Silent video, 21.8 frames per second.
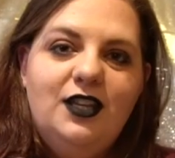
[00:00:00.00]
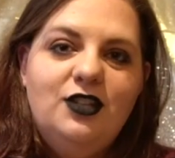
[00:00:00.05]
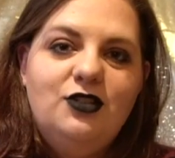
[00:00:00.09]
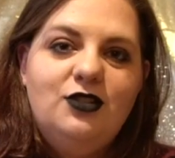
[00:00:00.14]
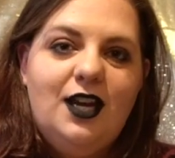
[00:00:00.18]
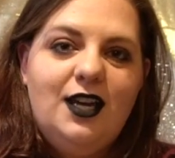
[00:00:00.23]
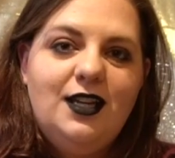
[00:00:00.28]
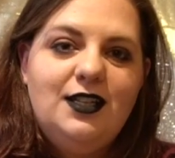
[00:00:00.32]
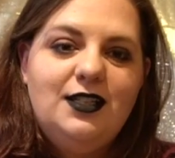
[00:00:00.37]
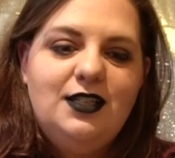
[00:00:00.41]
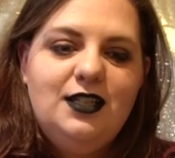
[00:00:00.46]

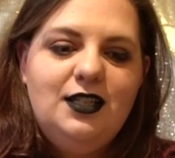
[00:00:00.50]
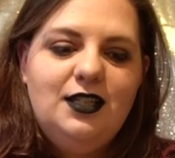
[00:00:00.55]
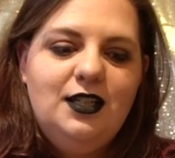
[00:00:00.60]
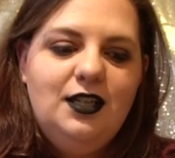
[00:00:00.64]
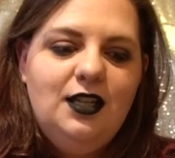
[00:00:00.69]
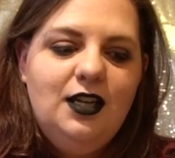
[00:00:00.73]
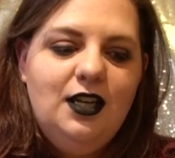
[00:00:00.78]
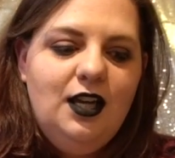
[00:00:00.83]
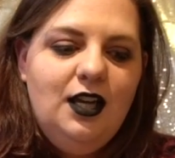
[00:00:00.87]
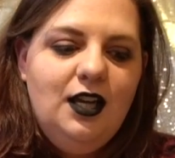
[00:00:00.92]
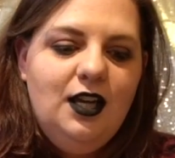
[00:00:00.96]
attracted
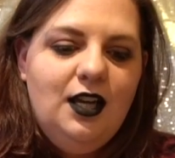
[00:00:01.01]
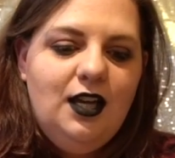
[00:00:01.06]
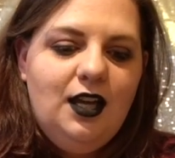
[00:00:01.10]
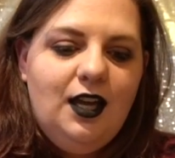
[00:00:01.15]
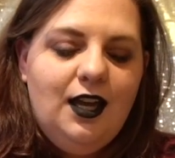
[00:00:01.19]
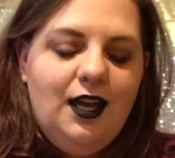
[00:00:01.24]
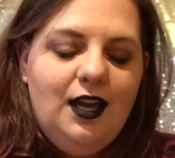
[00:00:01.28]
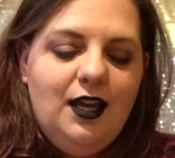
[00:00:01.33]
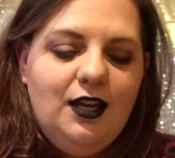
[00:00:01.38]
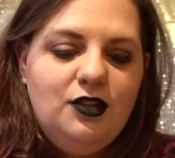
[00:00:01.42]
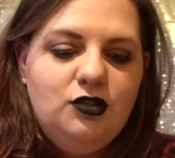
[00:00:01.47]

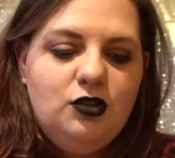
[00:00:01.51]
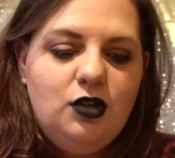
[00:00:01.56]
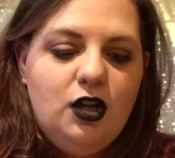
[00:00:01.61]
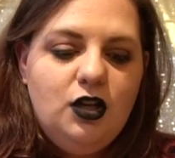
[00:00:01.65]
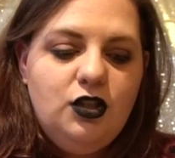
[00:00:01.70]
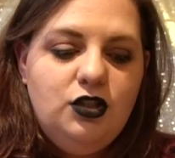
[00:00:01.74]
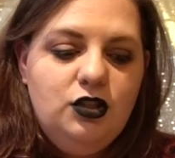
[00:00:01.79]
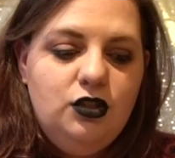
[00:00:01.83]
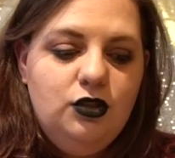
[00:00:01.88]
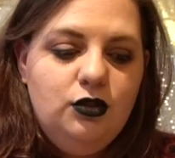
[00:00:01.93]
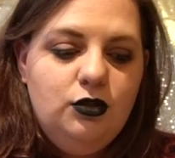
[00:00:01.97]
and drawn
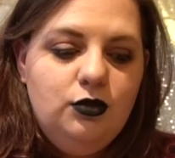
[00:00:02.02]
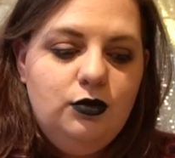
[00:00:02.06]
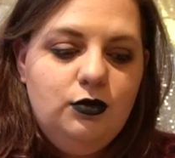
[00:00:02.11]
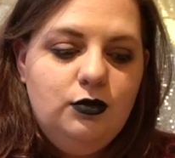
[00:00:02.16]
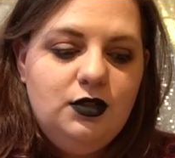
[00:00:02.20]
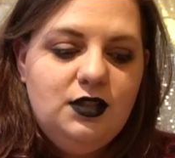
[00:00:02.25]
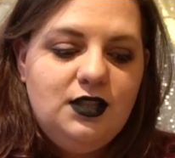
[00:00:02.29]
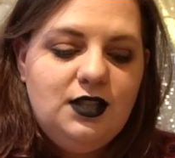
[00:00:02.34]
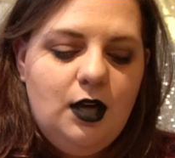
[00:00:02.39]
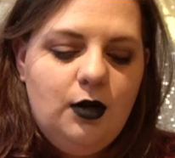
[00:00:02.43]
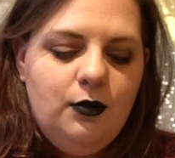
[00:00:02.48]
to
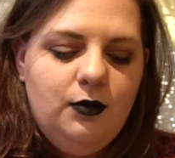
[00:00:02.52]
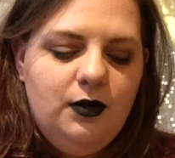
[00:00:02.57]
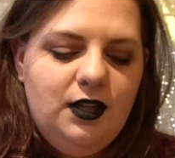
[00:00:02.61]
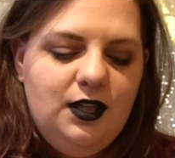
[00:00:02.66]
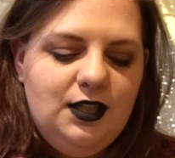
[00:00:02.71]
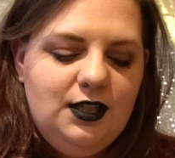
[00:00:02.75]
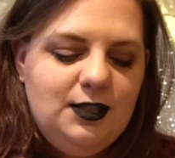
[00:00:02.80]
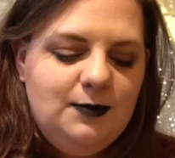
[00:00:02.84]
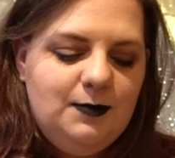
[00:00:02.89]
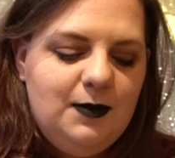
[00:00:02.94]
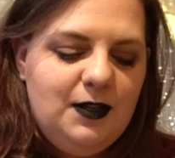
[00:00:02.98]
Samhain,
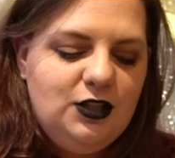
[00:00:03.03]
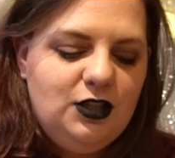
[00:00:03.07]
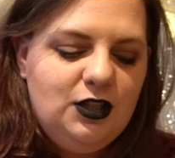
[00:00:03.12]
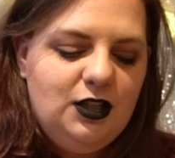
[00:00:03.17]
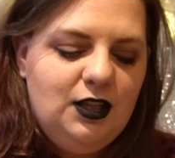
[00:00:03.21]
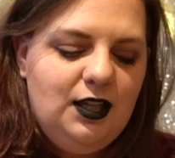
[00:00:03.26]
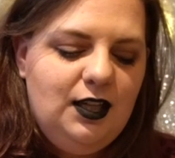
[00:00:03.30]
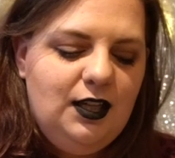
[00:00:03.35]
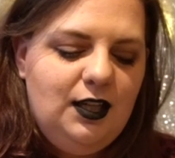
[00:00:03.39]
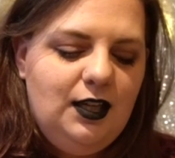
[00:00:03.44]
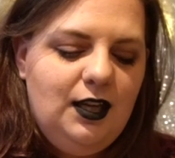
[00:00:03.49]

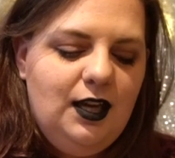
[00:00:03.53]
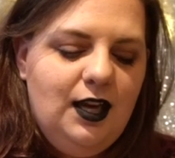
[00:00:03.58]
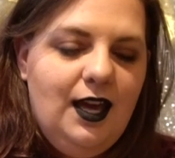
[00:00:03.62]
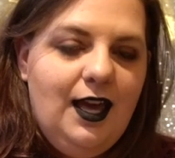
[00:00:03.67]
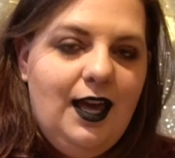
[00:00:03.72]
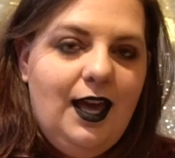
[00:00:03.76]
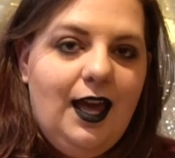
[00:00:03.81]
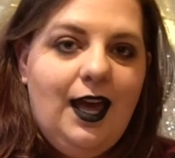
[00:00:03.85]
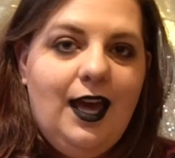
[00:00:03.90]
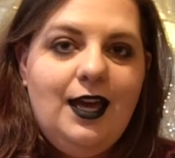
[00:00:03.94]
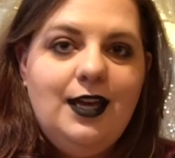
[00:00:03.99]
especially
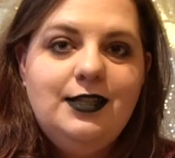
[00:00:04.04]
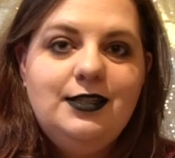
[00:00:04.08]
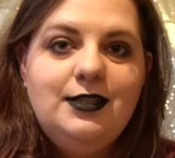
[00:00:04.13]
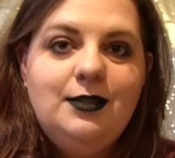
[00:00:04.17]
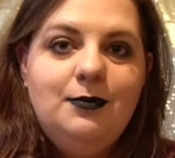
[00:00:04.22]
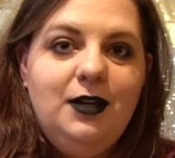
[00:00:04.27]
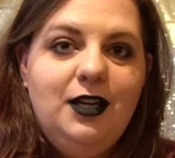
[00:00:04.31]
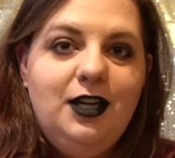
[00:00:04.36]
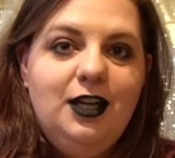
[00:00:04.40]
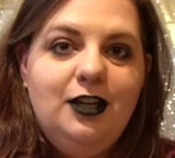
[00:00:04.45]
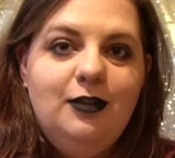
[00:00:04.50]
as a
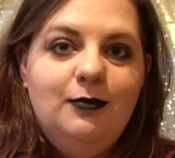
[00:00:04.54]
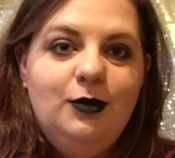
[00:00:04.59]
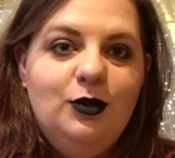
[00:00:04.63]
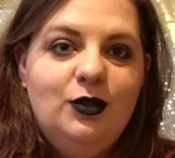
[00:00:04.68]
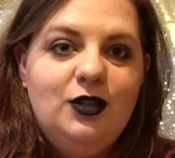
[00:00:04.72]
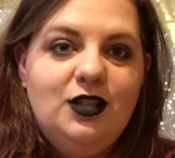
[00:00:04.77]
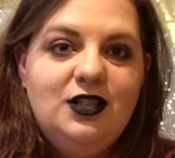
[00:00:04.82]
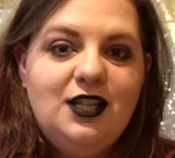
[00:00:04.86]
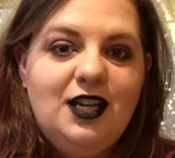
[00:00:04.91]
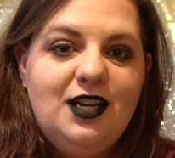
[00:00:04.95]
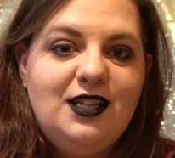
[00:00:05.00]
medium who
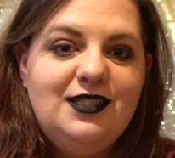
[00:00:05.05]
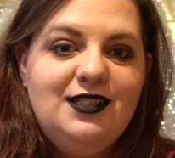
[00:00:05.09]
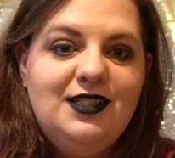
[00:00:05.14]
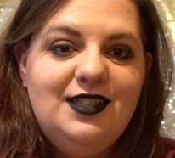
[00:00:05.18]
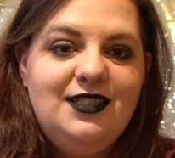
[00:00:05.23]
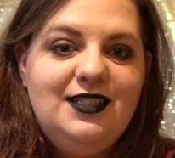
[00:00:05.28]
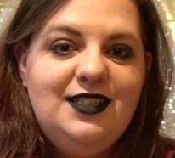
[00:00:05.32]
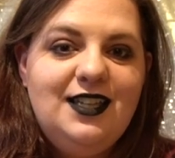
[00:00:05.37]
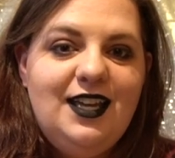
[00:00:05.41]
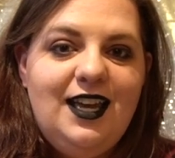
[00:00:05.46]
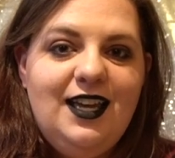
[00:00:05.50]
can talk to the
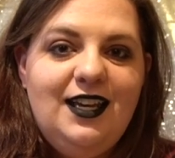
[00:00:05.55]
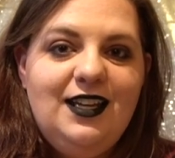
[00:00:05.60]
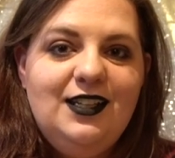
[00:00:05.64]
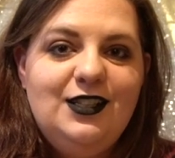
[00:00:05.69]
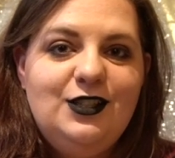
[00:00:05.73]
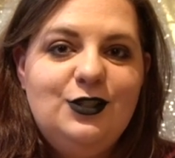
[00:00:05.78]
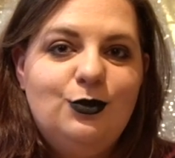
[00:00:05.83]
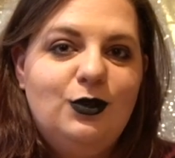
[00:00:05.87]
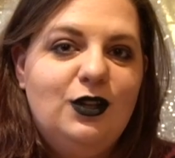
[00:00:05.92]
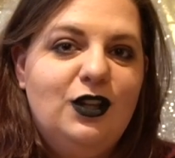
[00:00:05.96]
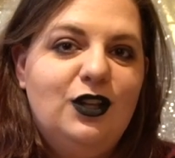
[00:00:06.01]
dead.
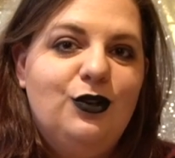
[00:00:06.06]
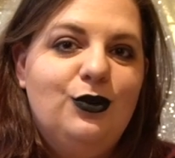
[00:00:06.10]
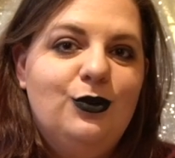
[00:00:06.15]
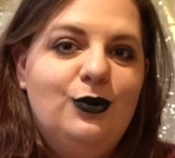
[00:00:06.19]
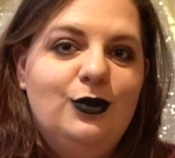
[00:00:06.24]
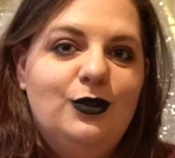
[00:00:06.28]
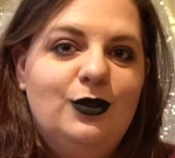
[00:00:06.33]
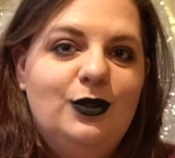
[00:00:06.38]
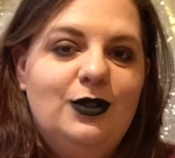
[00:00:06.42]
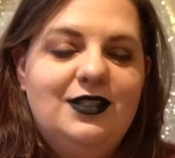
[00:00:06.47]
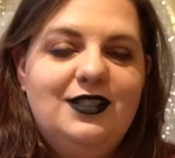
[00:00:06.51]
It's really
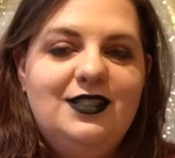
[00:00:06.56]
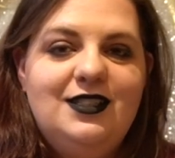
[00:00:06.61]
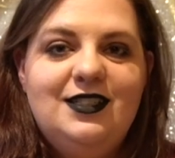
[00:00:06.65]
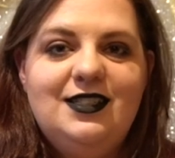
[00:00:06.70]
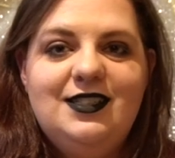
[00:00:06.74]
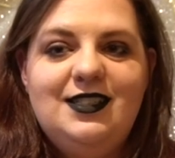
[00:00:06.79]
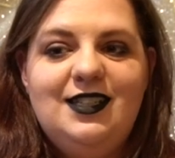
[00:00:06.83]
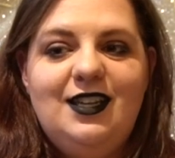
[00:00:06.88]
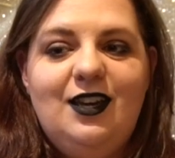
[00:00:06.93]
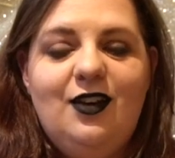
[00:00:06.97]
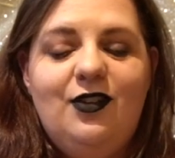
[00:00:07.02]
cool to
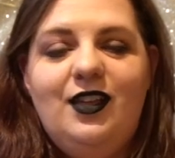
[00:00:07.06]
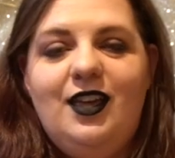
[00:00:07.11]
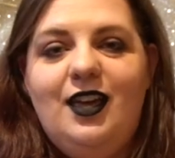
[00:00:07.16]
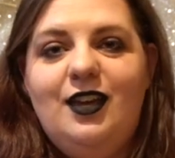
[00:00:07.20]
see all the